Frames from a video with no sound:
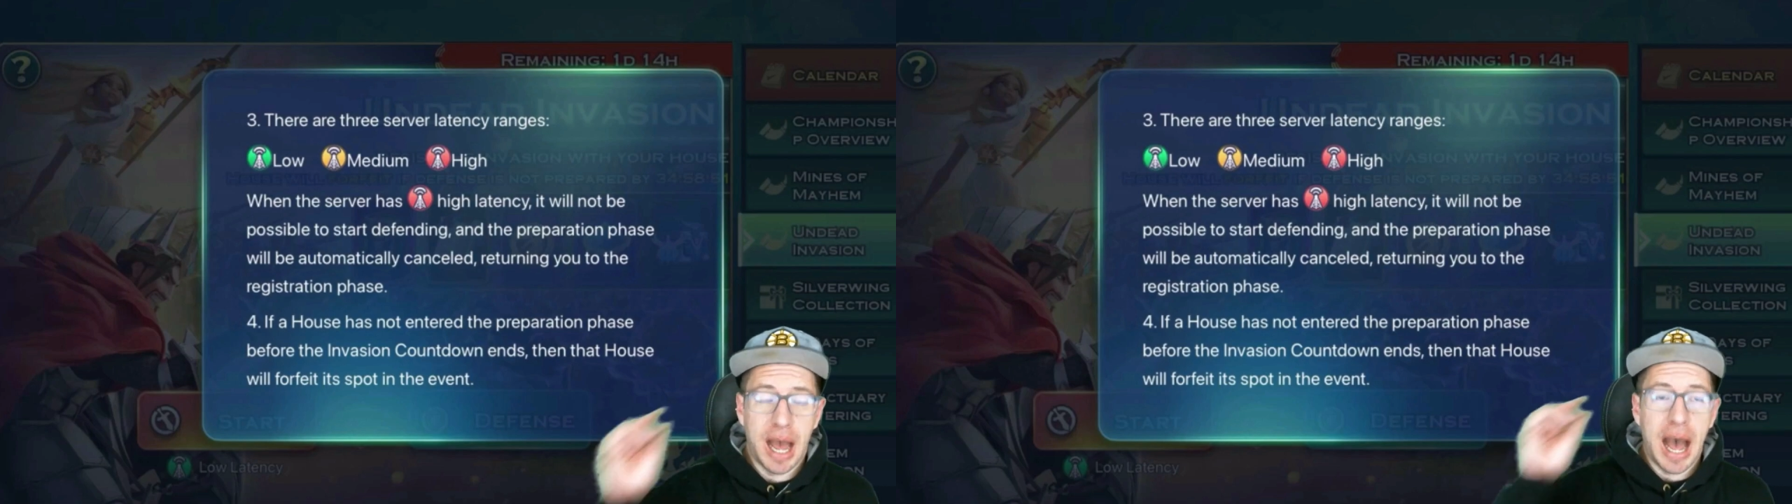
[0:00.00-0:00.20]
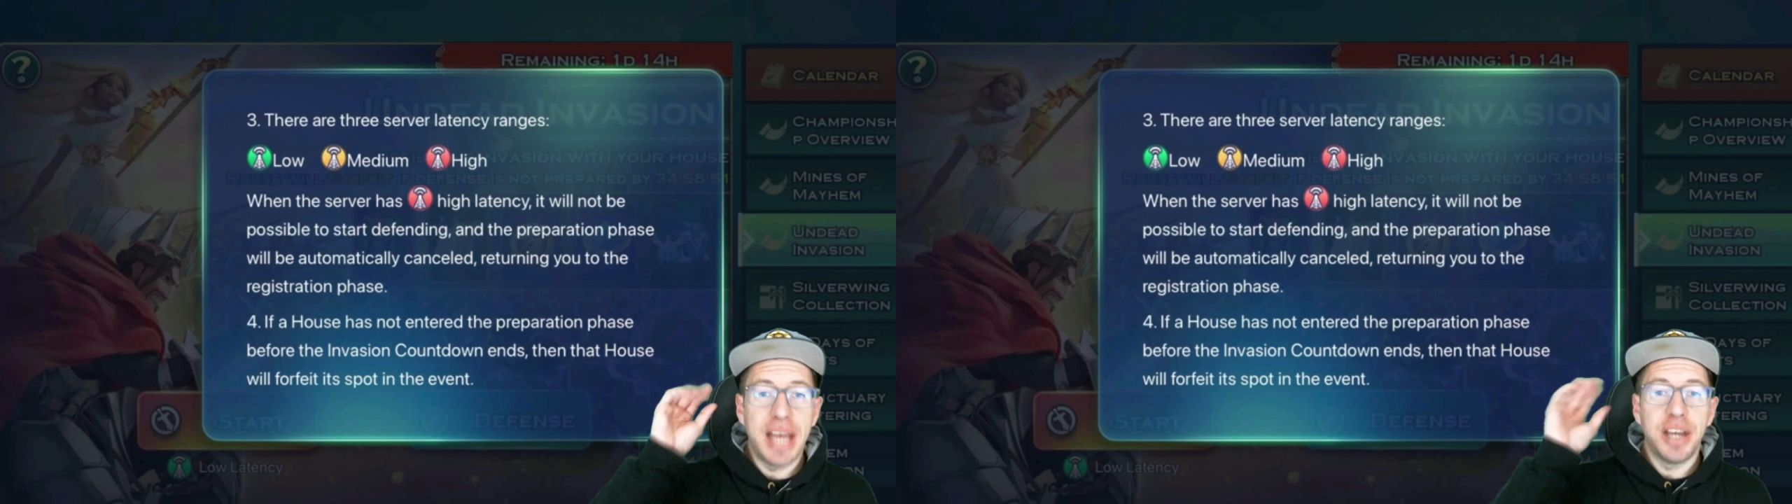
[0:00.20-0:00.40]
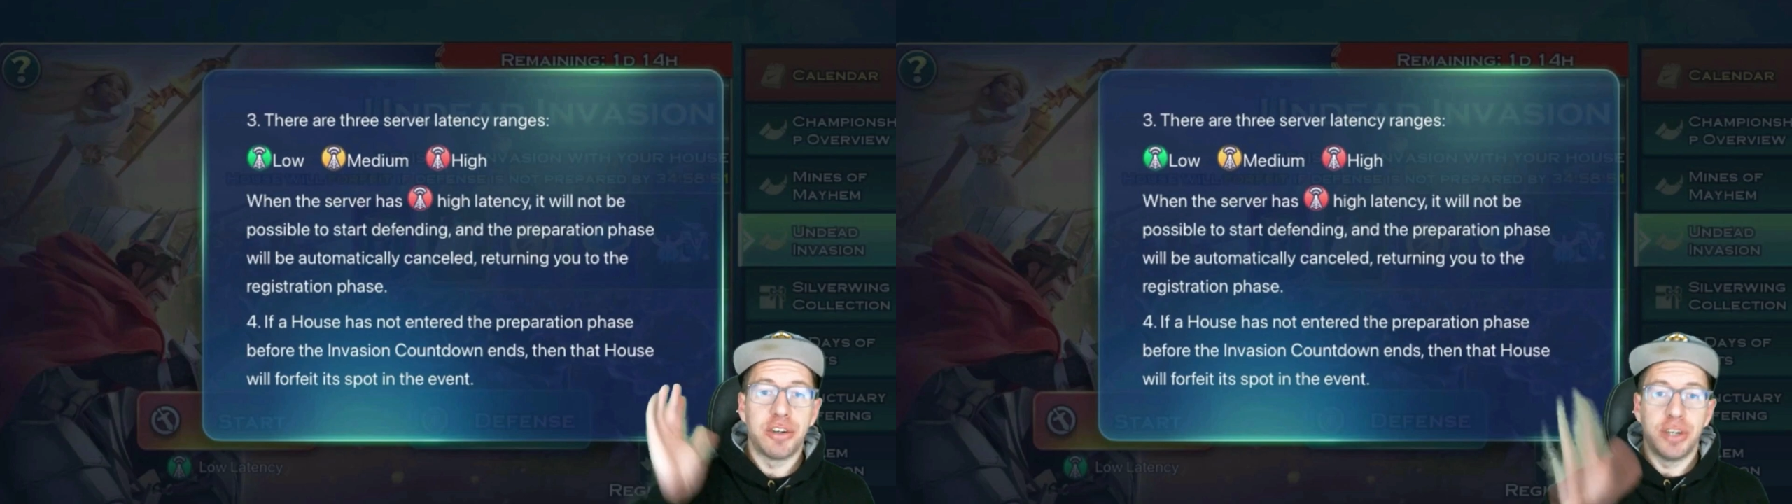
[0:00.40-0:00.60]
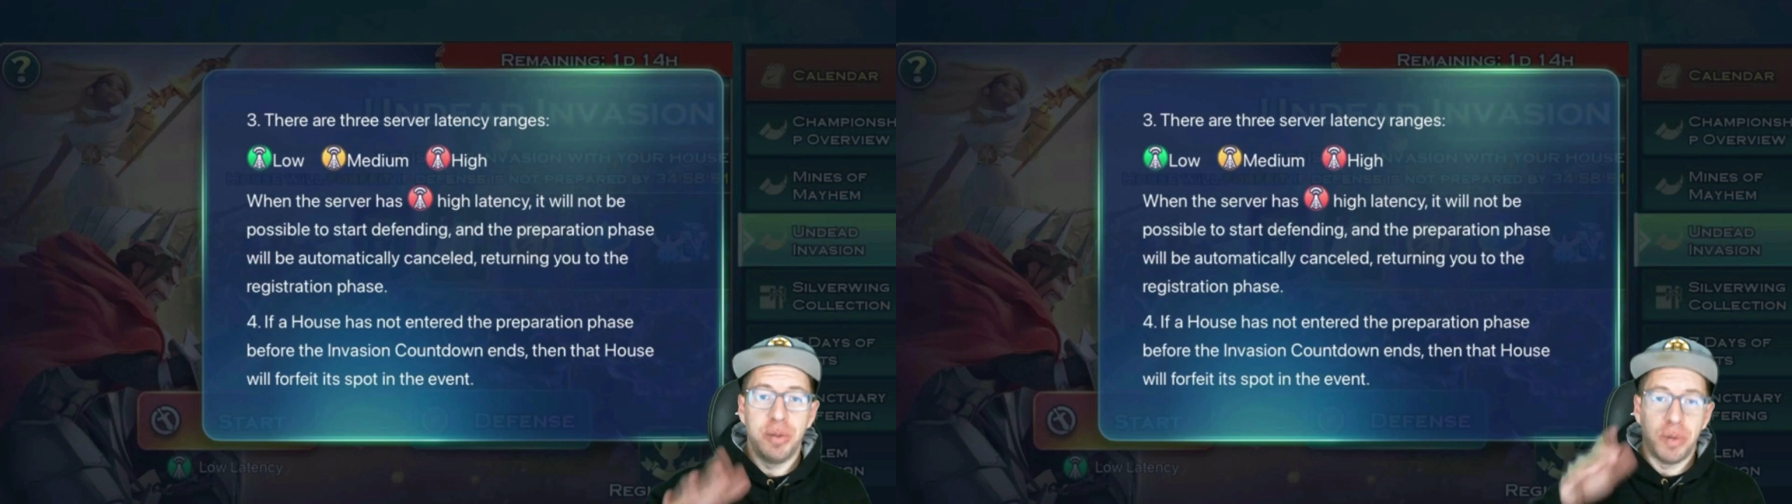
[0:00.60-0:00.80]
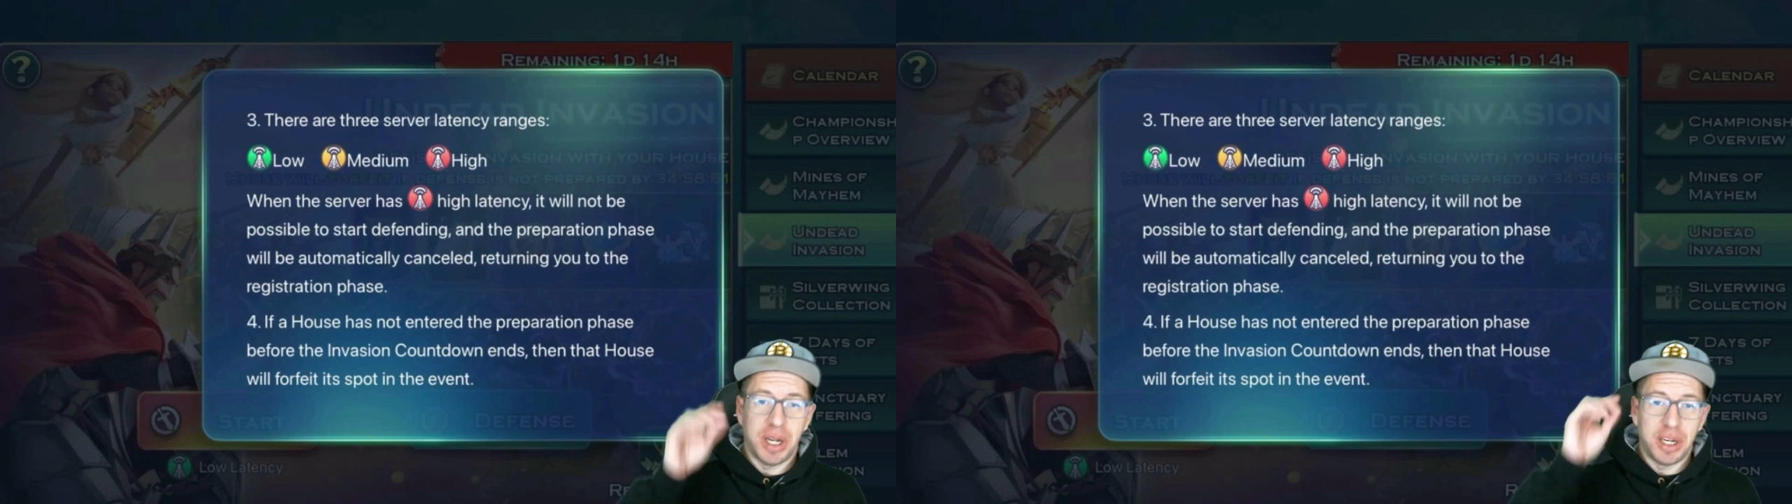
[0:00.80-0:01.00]
agree
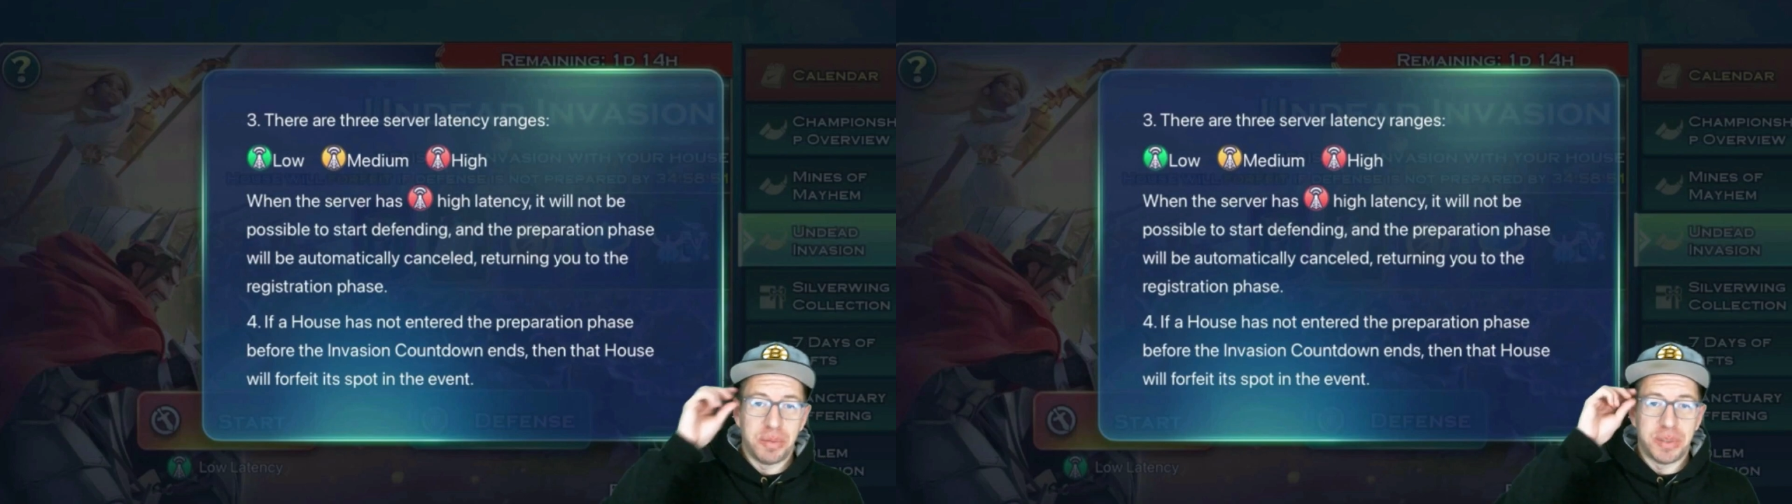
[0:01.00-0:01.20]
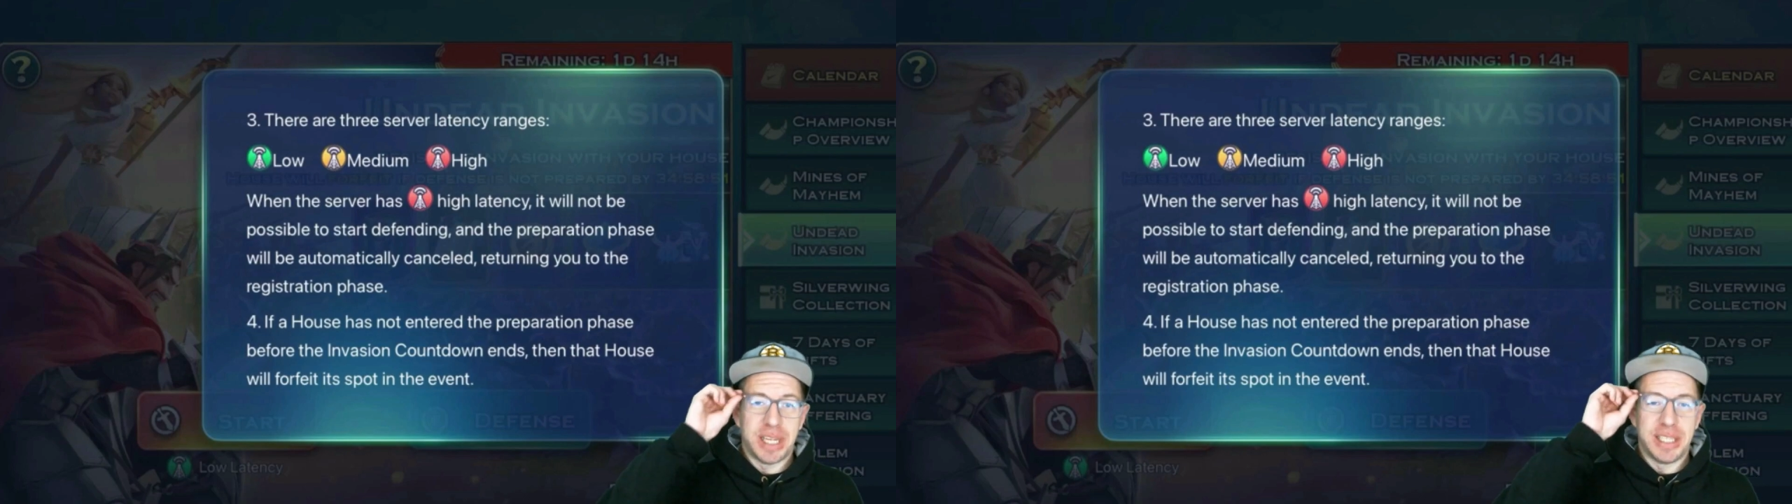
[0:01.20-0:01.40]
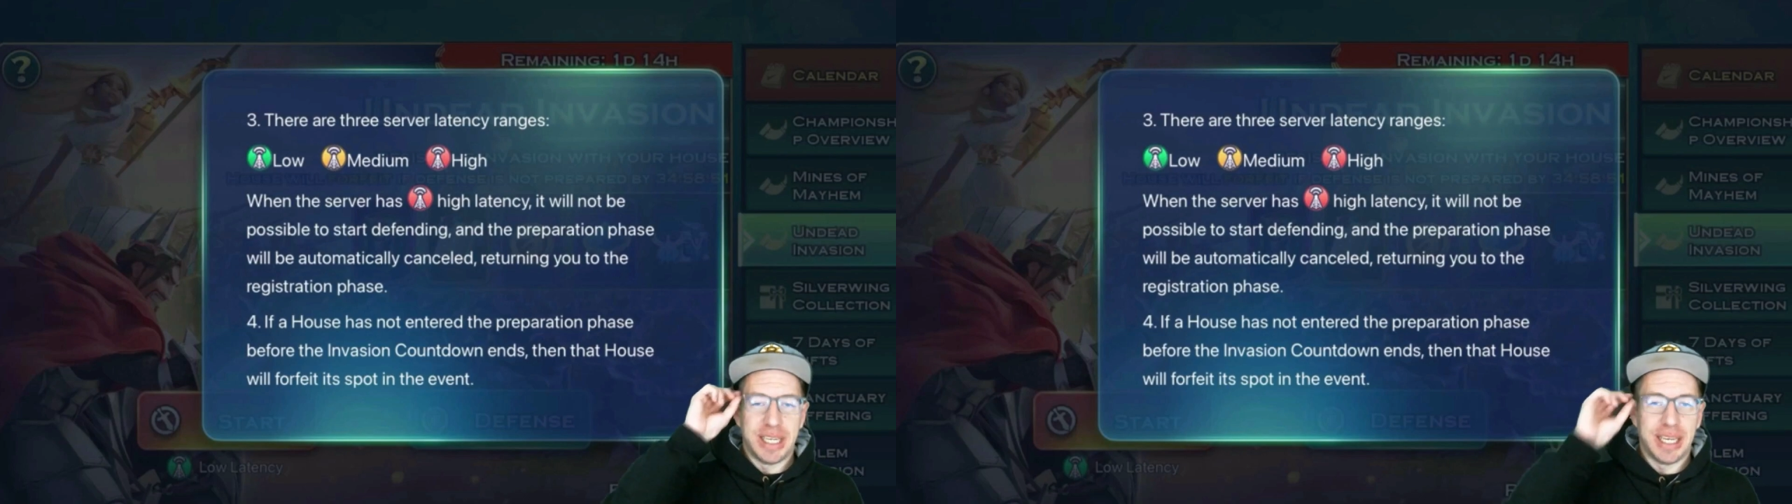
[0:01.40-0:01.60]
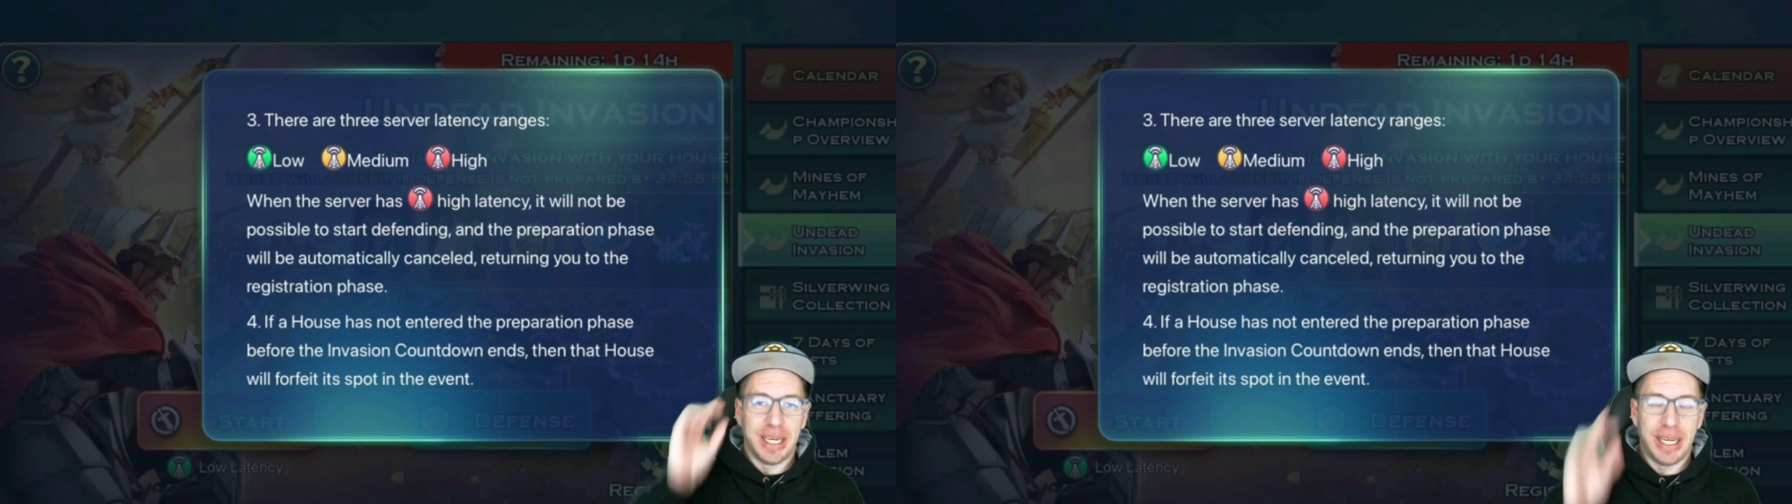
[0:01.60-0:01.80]
100%.